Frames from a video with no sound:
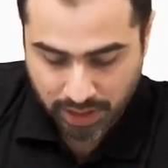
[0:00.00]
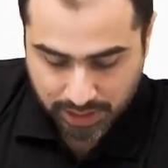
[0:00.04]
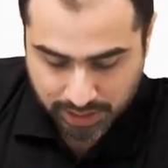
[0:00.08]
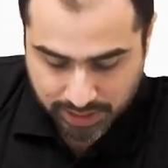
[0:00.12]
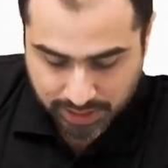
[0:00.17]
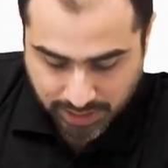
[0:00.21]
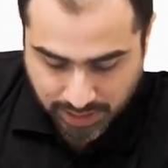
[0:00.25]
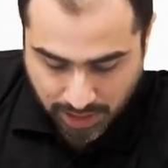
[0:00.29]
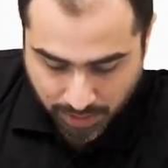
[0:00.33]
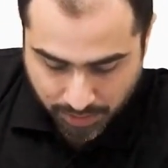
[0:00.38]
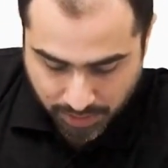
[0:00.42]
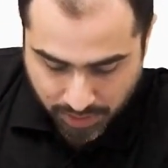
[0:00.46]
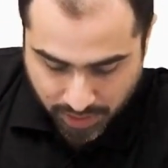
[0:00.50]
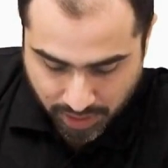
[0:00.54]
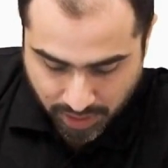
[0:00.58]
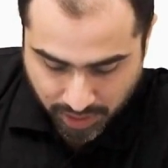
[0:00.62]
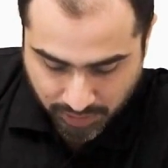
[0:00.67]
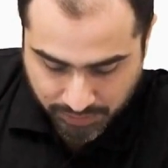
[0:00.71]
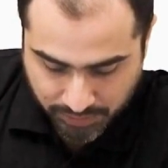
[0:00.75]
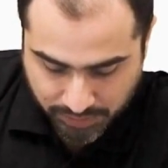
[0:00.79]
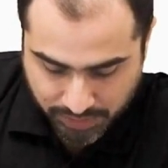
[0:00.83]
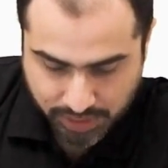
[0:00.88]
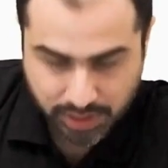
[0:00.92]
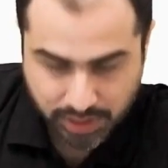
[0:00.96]
some
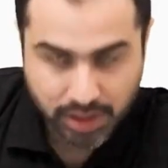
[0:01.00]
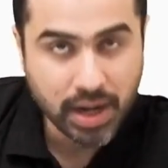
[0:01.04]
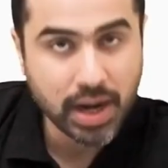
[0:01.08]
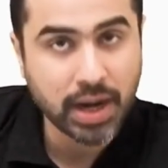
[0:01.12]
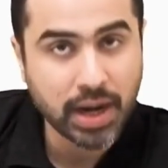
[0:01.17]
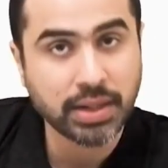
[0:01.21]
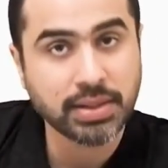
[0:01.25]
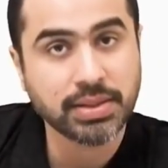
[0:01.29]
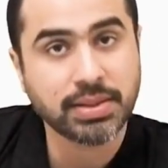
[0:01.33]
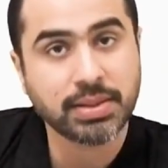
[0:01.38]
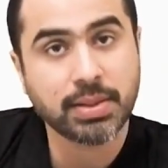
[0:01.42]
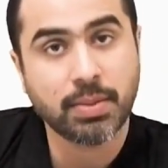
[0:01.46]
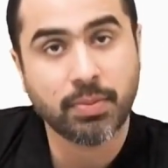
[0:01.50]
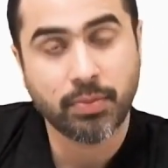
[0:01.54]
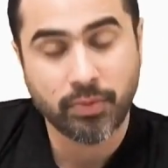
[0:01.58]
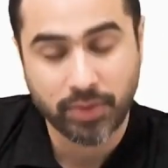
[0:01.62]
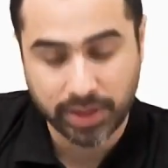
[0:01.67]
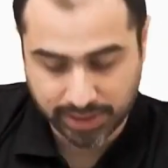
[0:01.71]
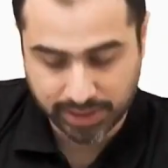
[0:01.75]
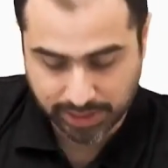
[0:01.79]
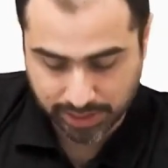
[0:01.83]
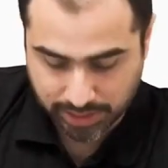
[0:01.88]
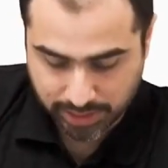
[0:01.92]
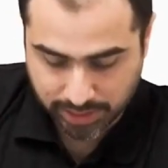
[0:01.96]
nerves and some
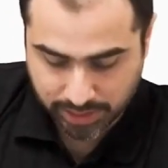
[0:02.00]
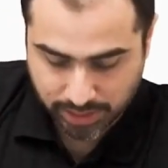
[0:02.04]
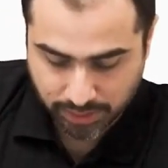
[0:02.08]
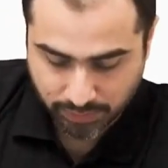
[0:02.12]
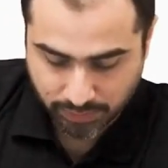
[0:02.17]
vessels,